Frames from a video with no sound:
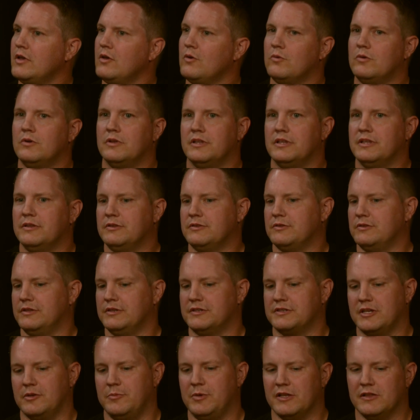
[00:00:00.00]
Well,
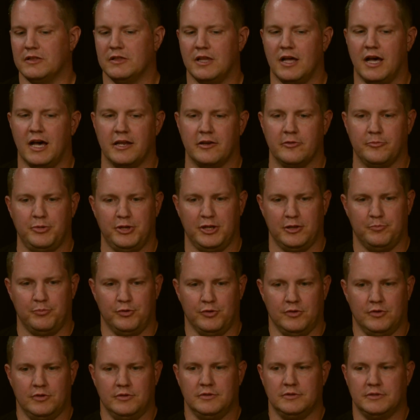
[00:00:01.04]
there's going to be a lot of
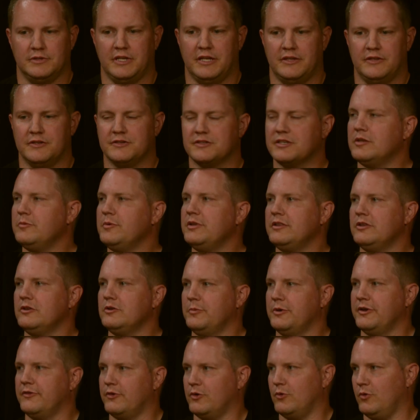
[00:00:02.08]
people, and there's going to be a little
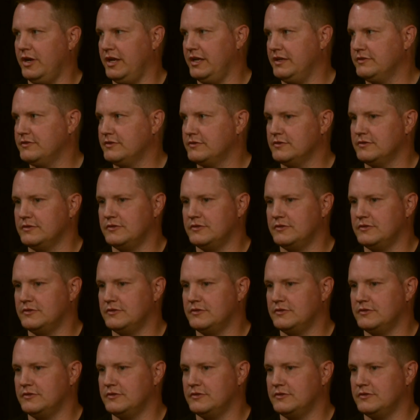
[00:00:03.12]
bit of a race.